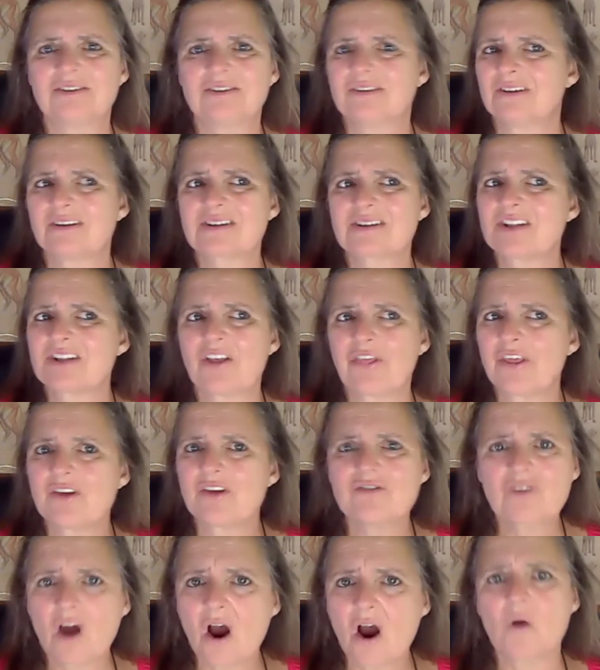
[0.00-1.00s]
There's nothing
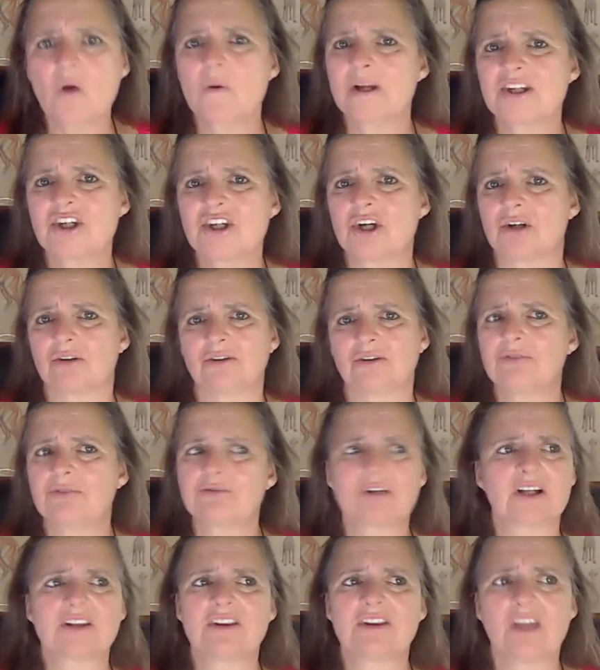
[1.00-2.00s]
wrong with you. You've
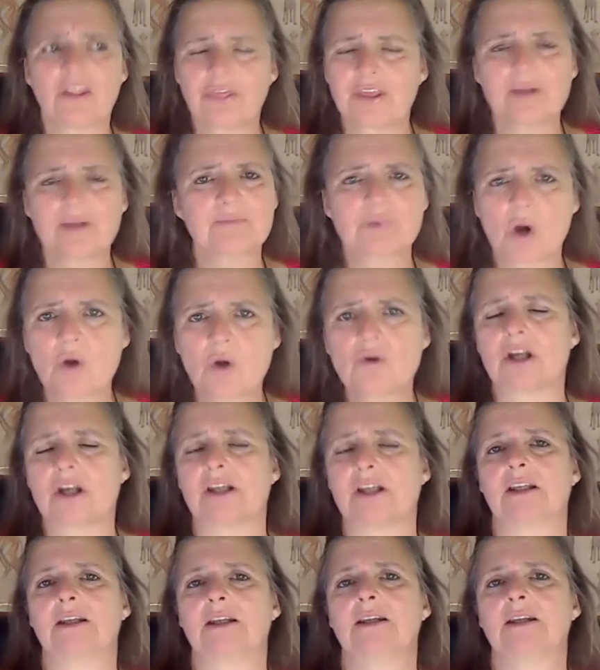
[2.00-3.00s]
got nothing broken.